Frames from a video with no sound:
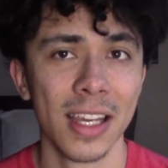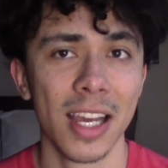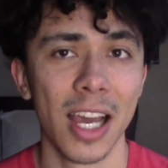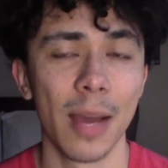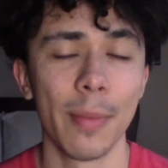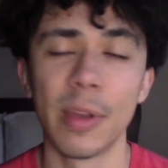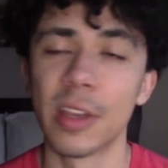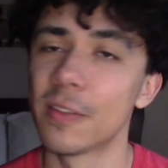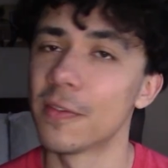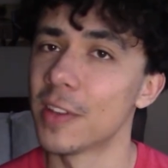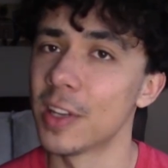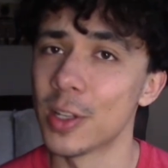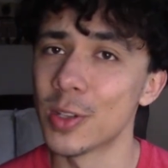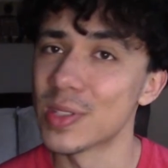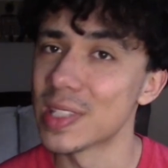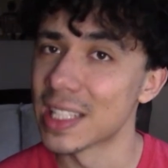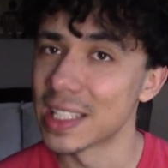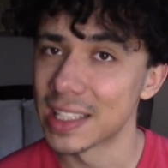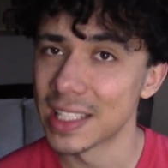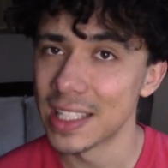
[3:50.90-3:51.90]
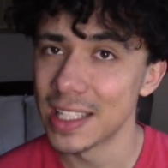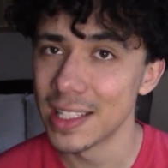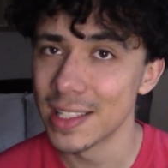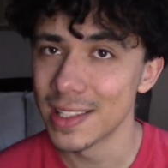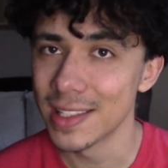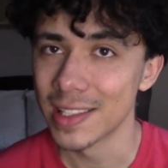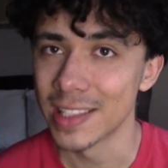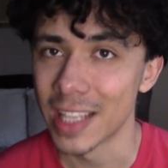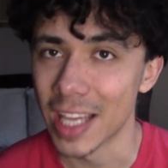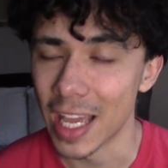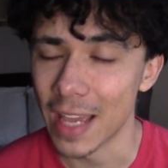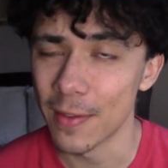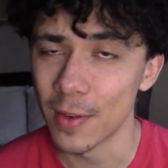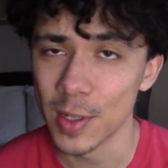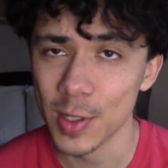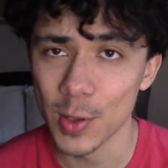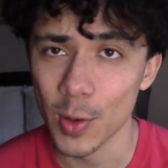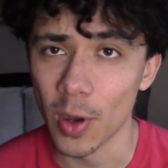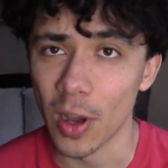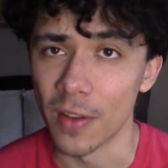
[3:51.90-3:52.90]
make videos like these every
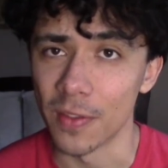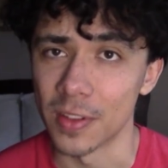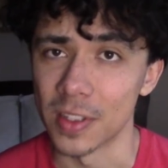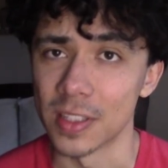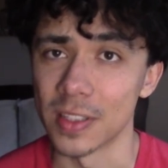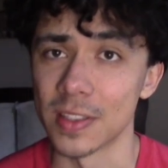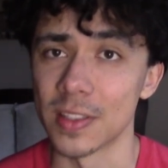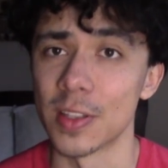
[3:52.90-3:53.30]
so often.